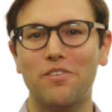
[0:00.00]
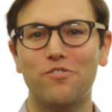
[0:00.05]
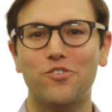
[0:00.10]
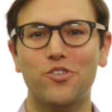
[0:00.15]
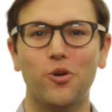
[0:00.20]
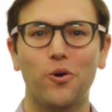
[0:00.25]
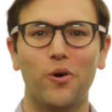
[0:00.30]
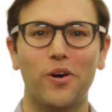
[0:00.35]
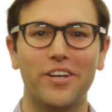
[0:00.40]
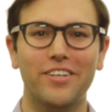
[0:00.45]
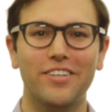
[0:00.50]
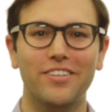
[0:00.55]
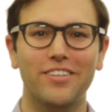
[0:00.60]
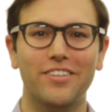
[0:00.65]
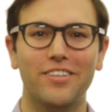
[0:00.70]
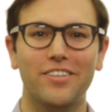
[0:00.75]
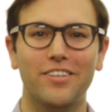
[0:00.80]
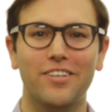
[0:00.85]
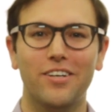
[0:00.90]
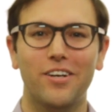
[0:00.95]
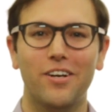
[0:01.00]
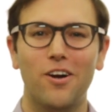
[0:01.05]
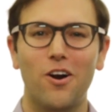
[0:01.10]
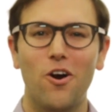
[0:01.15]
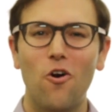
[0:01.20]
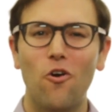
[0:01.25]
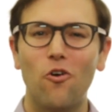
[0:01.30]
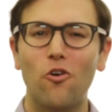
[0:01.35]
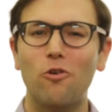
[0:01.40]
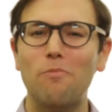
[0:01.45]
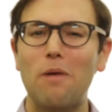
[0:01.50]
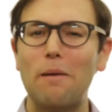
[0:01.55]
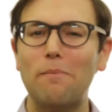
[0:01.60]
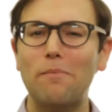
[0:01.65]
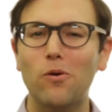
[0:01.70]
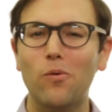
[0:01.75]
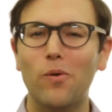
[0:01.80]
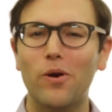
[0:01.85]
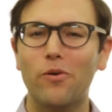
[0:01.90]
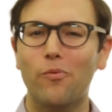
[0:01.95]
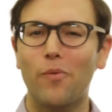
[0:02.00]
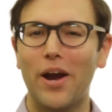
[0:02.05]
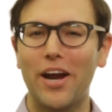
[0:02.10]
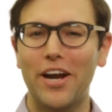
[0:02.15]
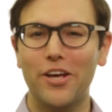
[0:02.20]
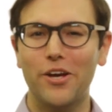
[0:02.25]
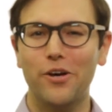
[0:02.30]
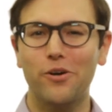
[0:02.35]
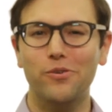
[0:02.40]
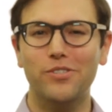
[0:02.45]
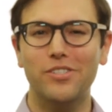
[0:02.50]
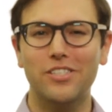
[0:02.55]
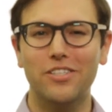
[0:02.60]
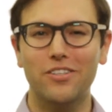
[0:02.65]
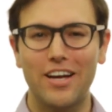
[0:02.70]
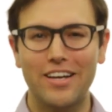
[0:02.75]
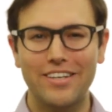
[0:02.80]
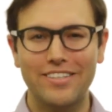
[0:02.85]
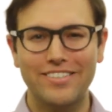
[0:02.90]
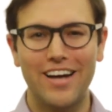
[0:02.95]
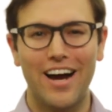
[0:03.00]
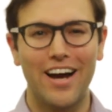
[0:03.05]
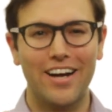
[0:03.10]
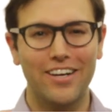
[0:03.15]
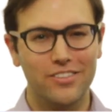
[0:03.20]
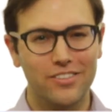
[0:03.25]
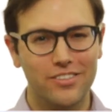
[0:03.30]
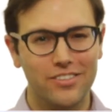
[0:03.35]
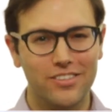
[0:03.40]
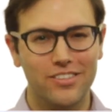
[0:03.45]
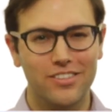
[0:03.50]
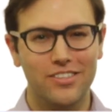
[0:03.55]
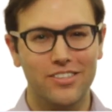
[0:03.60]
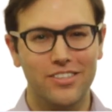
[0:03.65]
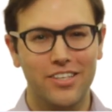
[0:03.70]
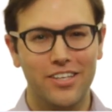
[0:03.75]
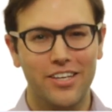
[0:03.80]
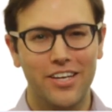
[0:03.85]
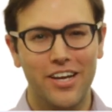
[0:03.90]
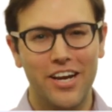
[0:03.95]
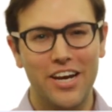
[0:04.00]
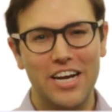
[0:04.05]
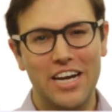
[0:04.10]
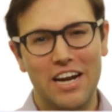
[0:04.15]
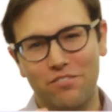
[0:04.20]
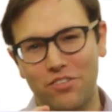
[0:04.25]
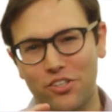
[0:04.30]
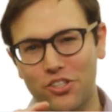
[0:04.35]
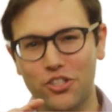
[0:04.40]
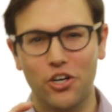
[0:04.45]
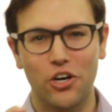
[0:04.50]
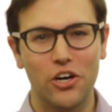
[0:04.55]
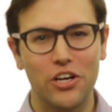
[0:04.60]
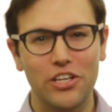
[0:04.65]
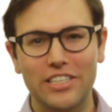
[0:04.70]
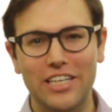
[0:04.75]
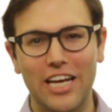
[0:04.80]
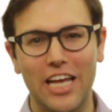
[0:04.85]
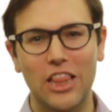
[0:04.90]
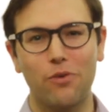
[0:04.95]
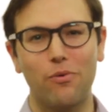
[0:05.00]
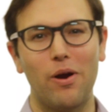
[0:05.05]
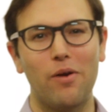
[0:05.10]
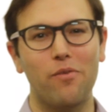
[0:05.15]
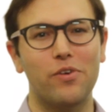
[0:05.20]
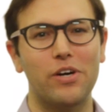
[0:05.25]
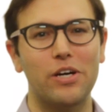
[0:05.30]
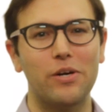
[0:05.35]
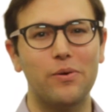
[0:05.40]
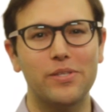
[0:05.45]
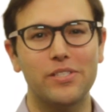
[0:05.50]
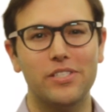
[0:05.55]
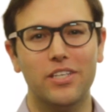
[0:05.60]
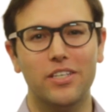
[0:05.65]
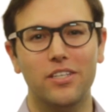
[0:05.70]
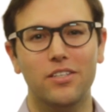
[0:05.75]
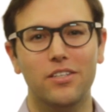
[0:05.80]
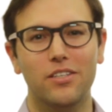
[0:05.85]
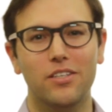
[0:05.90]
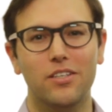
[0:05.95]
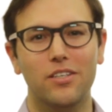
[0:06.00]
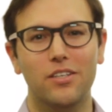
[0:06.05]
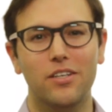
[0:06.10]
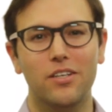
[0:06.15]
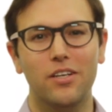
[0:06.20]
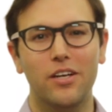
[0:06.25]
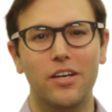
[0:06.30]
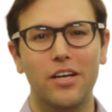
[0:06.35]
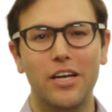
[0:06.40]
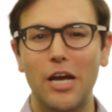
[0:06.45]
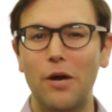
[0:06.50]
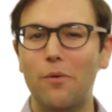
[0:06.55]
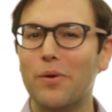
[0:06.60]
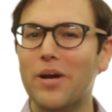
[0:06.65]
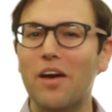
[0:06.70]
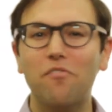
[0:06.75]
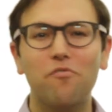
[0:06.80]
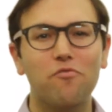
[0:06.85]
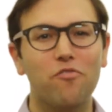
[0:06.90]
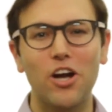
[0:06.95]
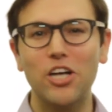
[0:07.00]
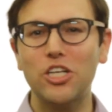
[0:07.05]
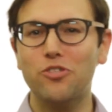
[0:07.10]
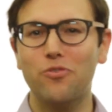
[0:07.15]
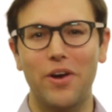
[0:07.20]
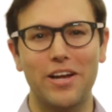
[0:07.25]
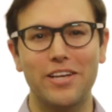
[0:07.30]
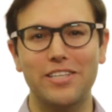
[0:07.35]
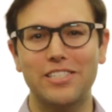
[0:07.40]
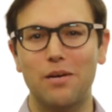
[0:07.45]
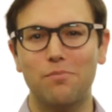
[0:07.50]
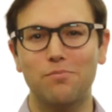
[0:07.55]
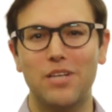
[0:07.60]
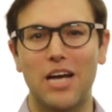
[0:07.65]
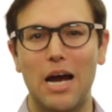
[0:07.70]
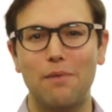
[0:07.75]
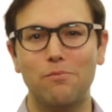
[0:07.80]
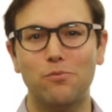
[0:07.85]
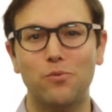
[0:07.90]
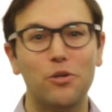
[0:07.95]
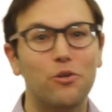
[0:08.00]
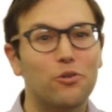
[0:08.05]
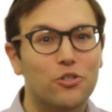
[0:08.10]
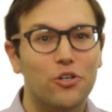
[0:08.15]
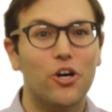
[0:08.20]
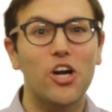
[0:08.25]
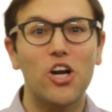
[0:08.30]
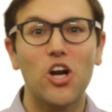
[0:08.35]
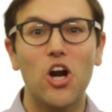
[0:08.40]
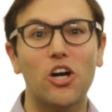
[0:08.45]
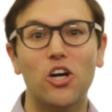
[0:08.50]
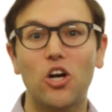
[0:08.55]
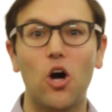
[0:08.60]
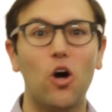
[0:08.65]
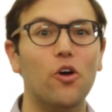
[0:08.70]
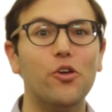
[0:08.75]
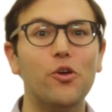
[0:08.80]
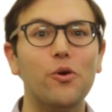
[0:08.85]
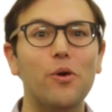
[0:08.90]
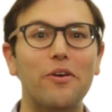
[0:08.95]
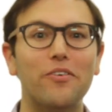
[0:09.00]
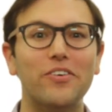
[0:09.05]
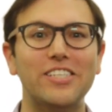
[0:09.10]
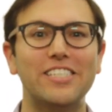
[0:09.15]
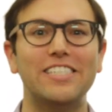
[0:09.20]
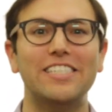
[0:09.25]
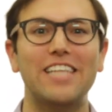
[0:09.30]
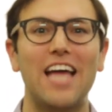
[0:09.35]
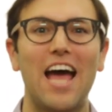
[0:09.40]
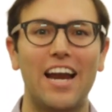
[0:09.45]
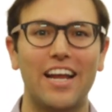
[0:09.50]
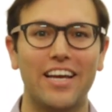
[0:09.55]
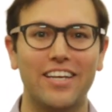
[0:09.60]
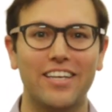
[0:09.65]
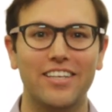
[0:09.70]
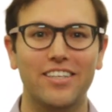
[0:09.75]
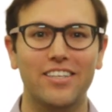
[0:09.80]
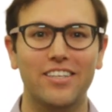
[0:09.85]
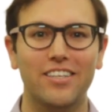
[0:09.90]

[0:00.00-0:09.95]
of joy. Remember when radios still had dials? You'd have to turn it to get the right frequency. It would get frustrating sometimes when you turn it on and all you hear is static.